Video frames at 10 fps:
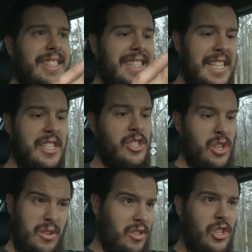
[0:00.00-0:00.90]
this is
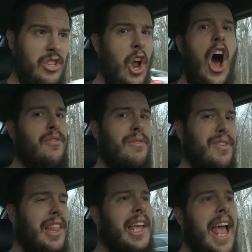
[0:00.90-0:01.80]
just an awful
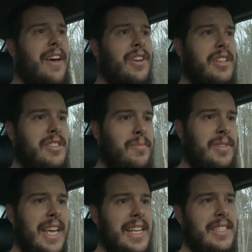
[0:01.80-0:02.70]
feeling having some
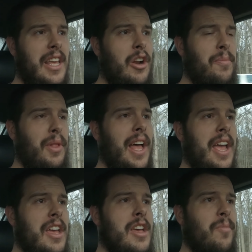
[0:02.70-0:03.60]
dead center play,
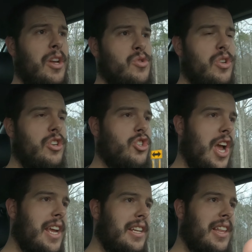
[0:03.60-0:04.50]
because when you're
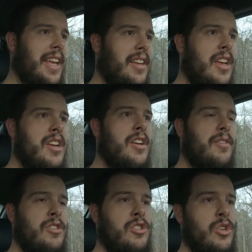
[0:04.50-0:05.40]
trying to like
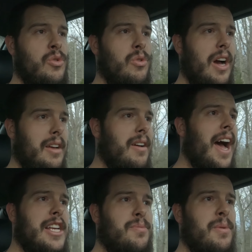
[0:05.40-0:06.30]
do
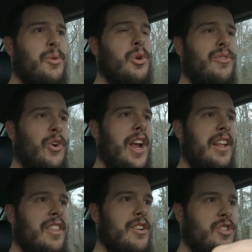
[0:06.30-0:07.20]
high-speed maneuvering,
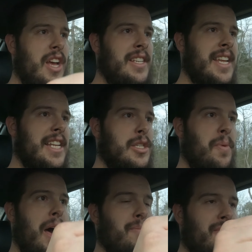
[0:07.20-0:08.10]
there's a dead
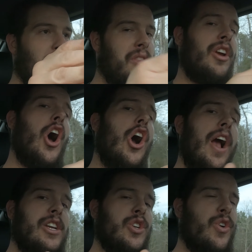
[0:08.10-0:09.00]
spot before the car
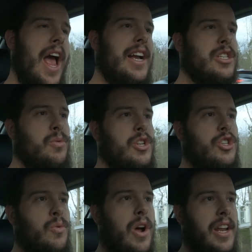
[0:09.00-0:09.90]
actually reacts to what
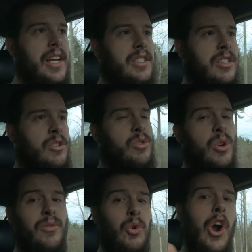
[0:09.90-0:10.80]
you're wanting it to do. So
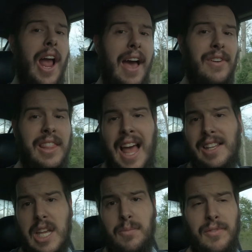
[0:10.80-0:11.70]
if you are having that
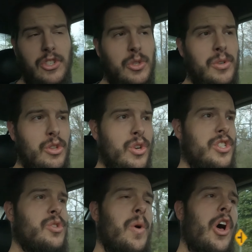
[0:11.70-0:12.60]
type of issue with yours
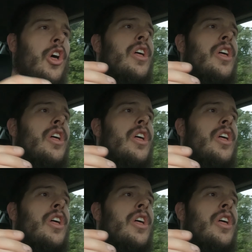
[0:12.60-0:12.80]
as well,